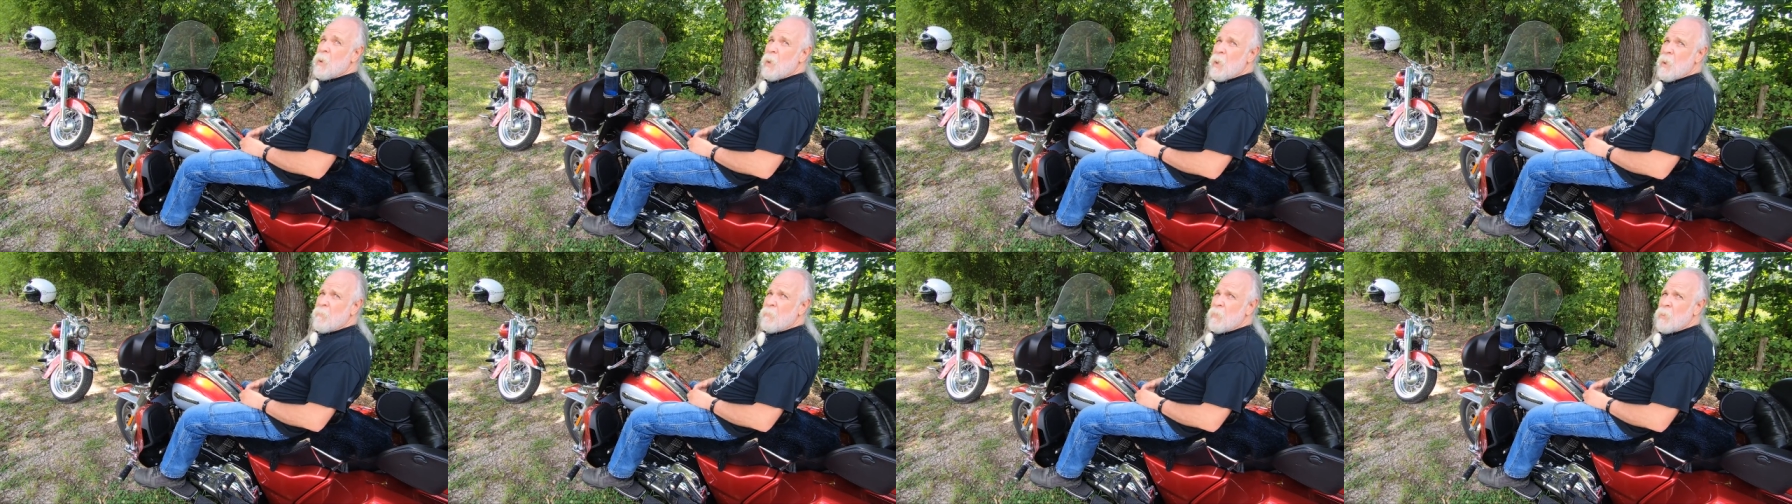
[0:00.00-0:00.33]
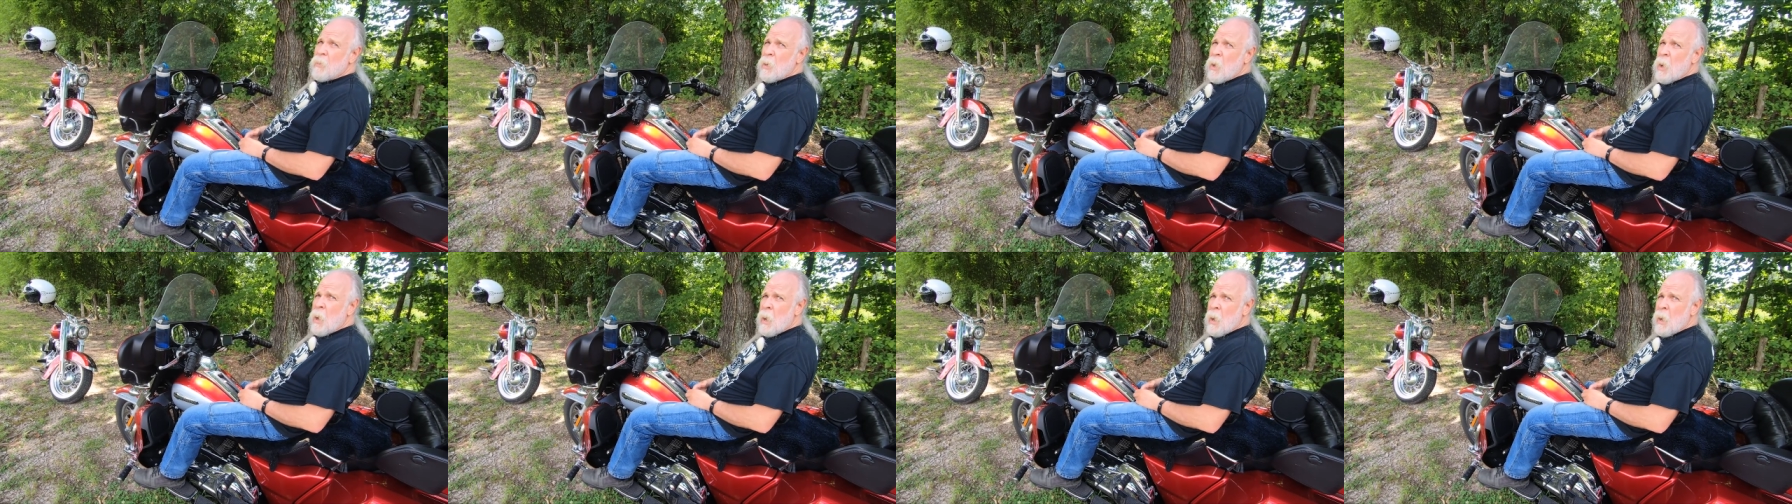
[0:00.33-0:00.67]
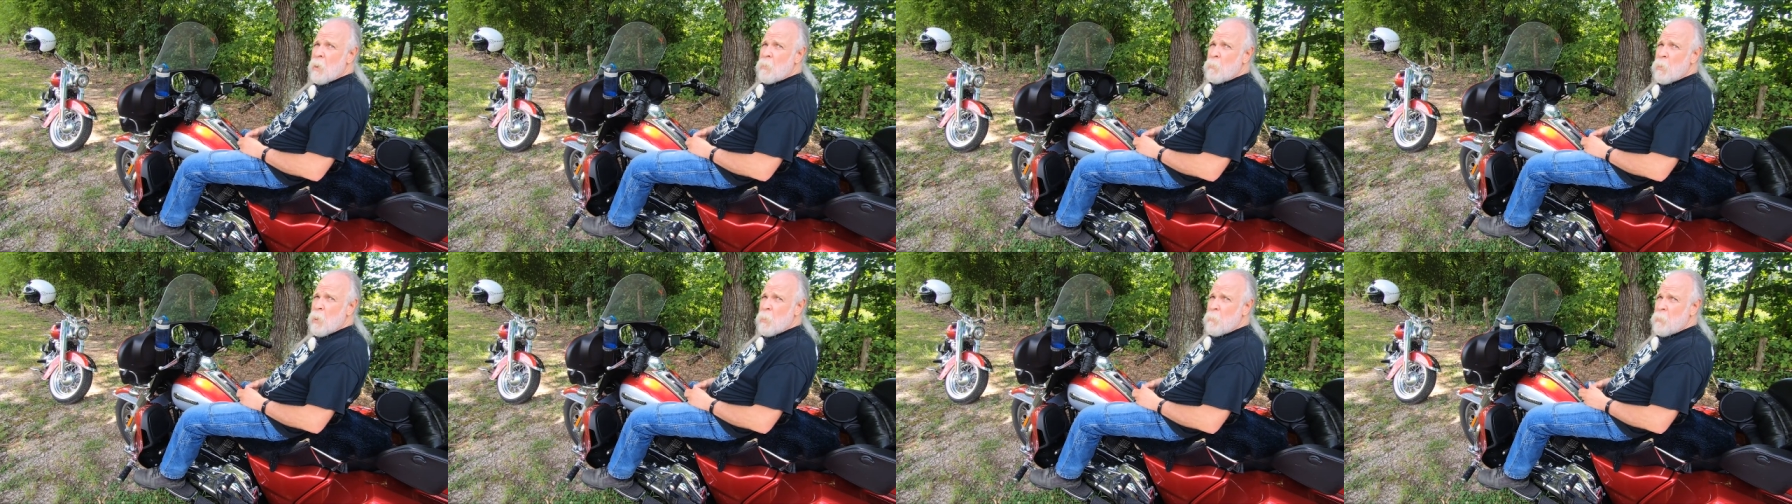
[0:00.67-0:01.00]
having a
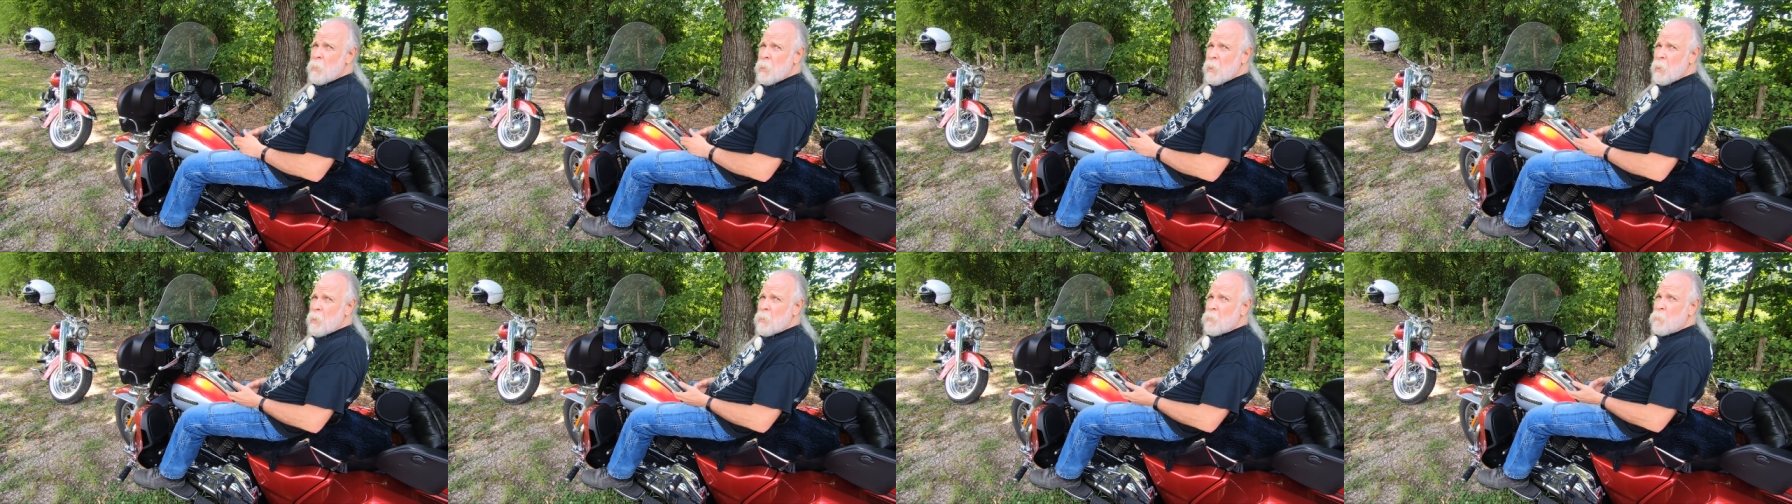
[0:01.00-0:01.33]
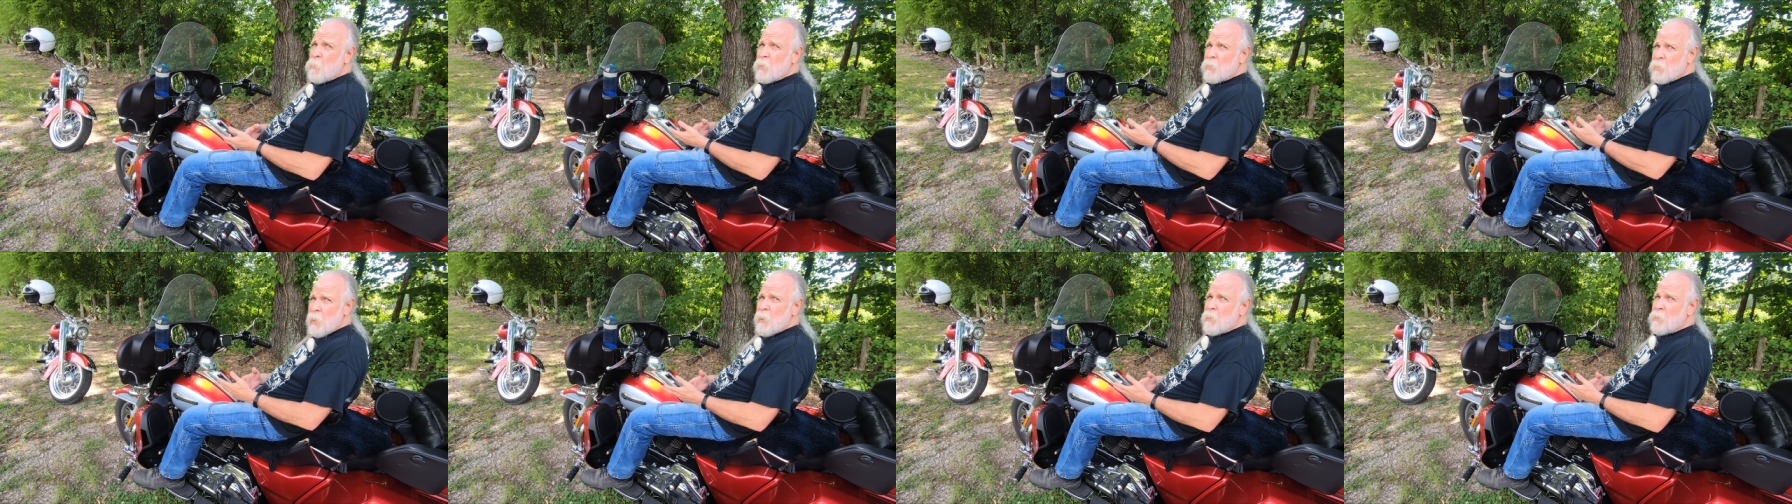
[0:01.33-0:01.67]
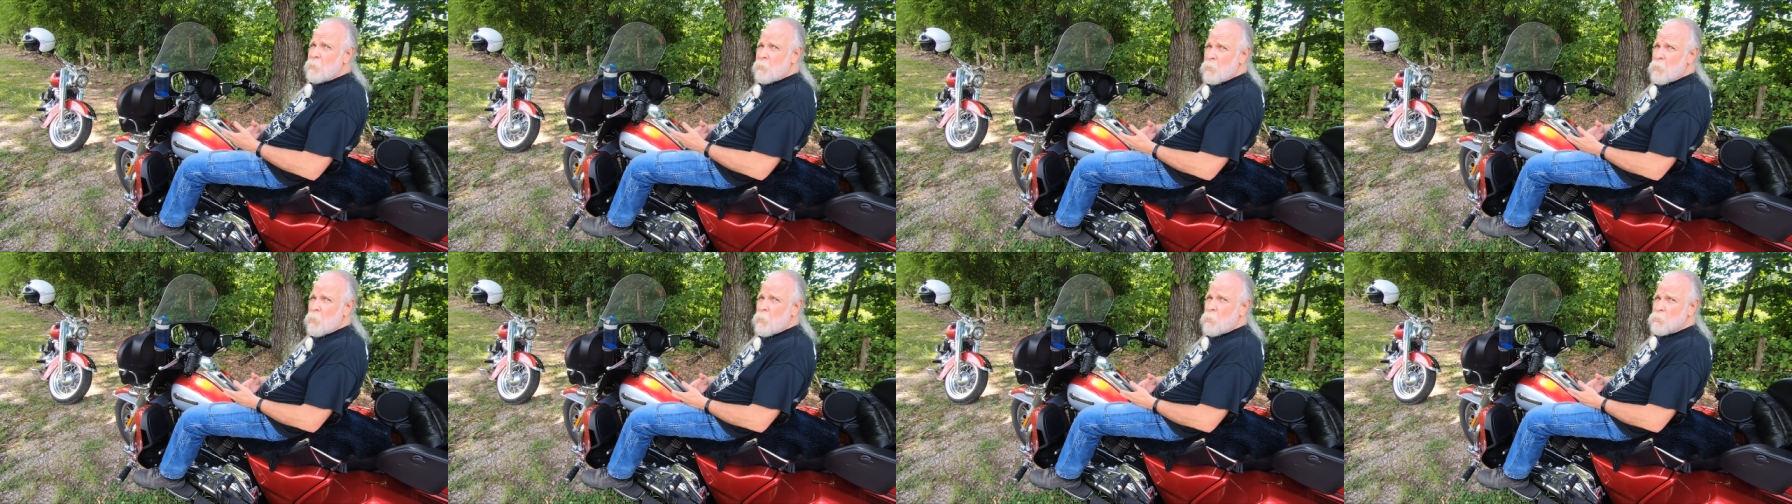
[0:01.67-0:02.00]
highway peg
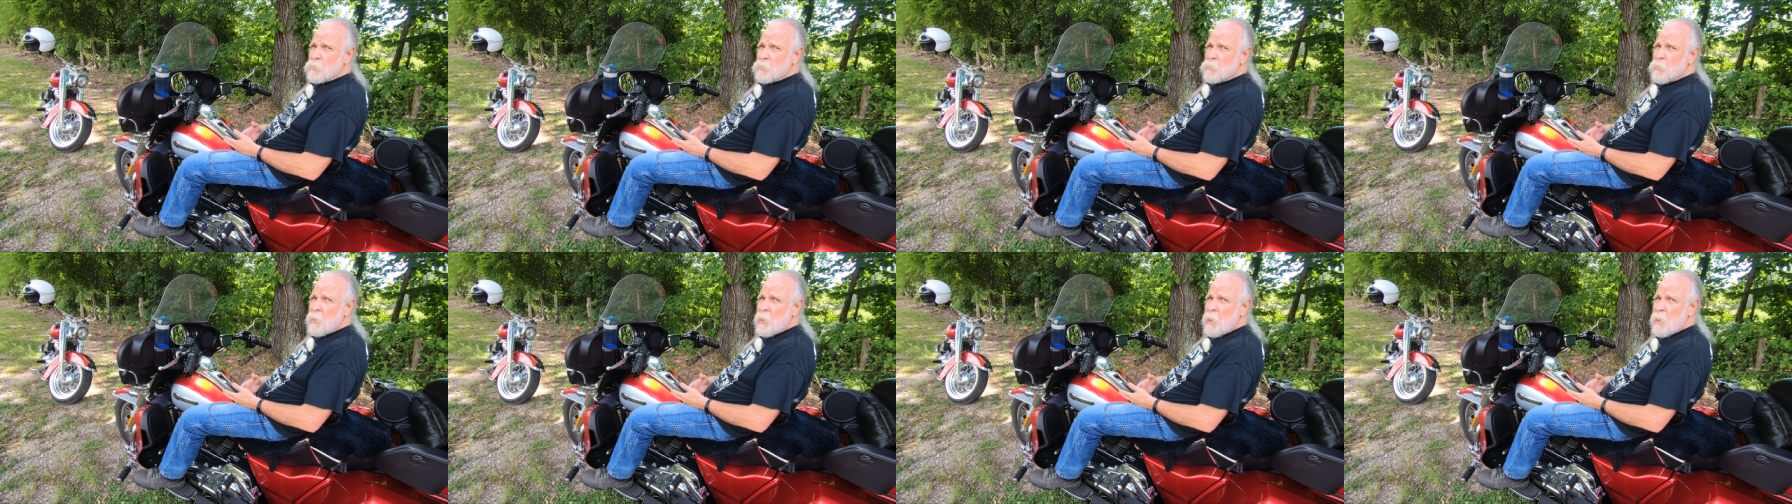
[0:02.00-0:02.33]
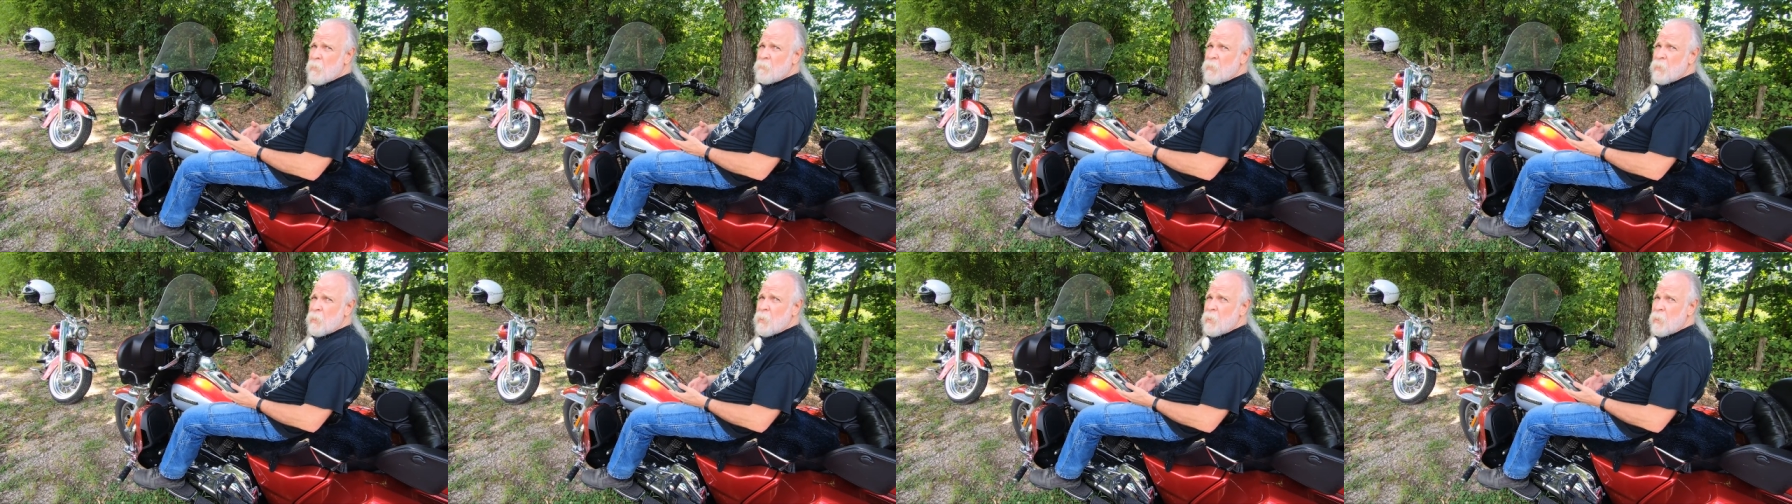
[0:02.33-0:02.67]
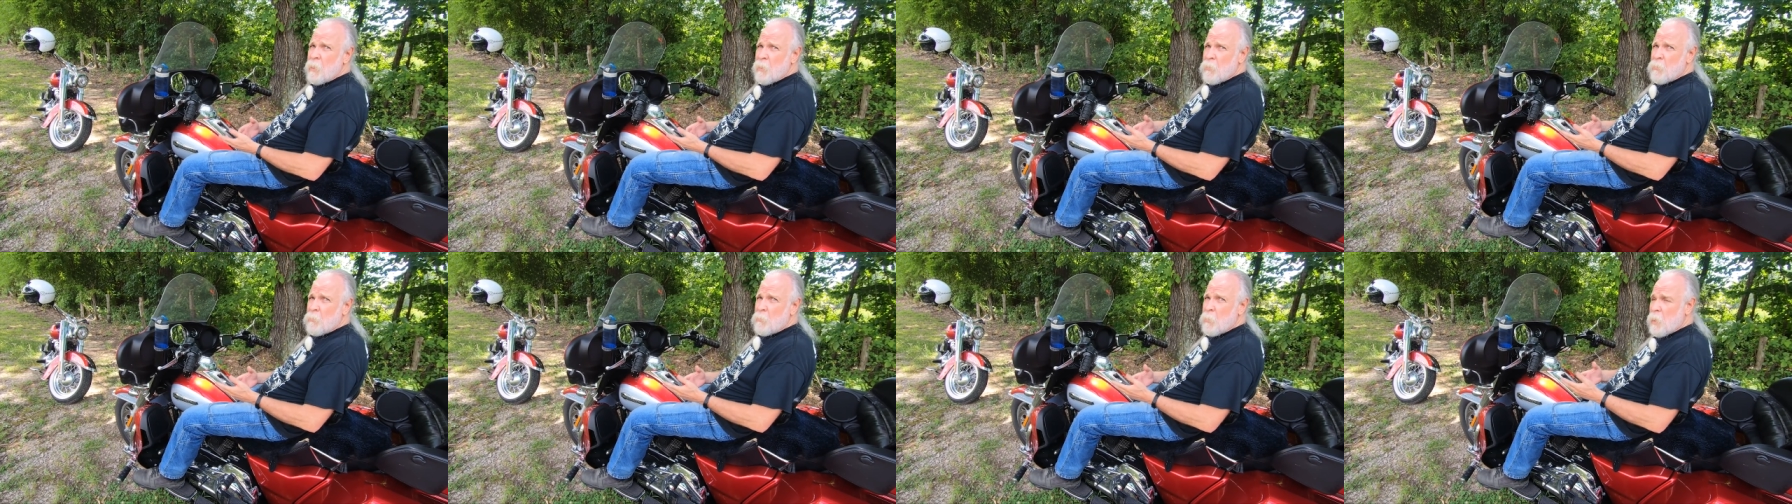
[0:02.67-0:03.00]
without it also having a
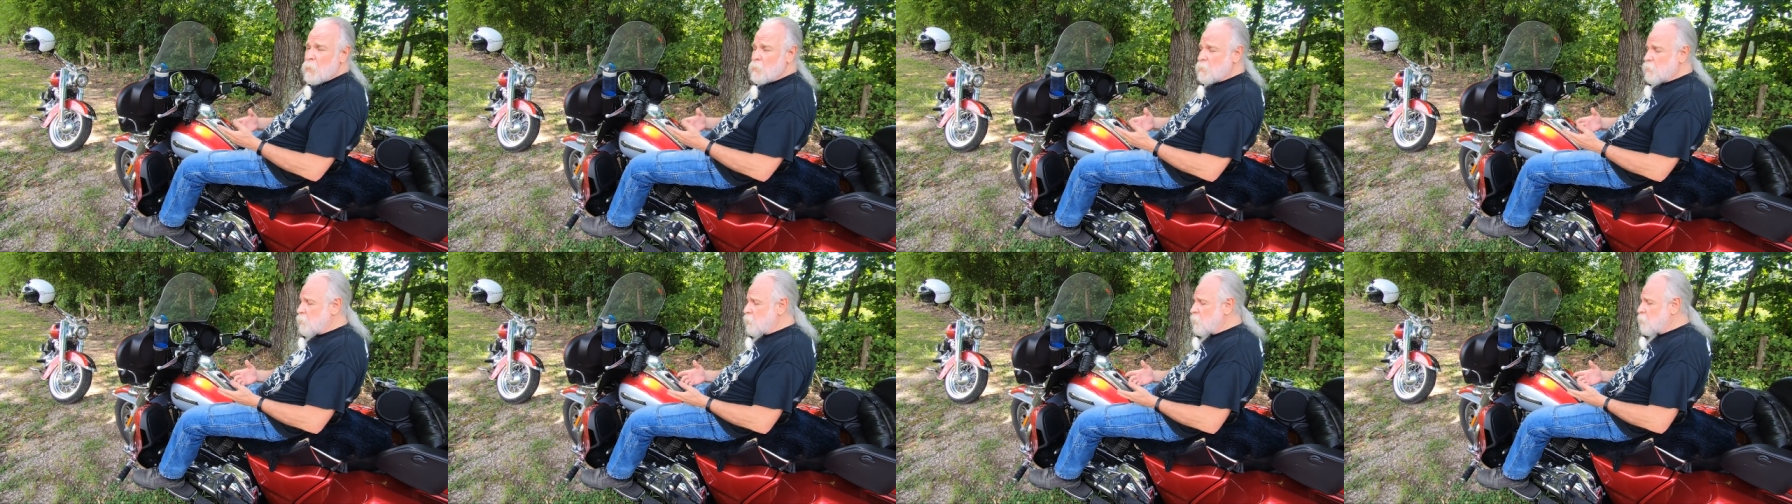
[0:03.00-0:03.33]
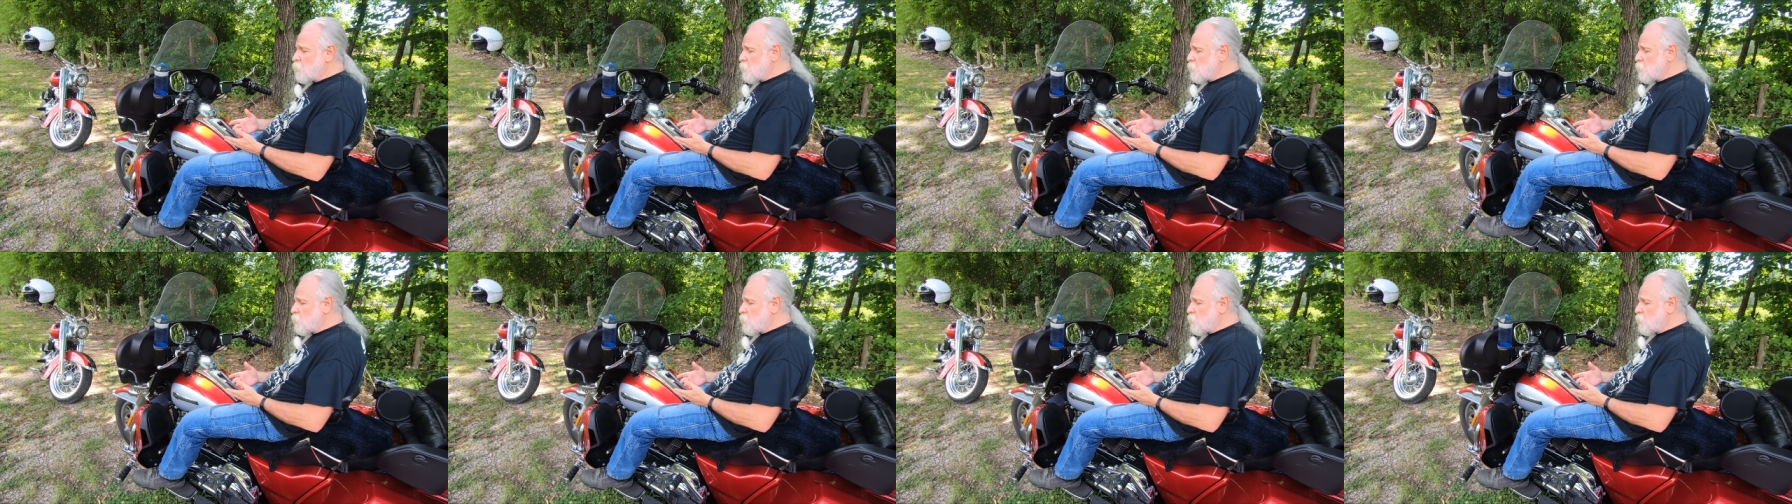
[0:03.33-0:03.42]
heel rest.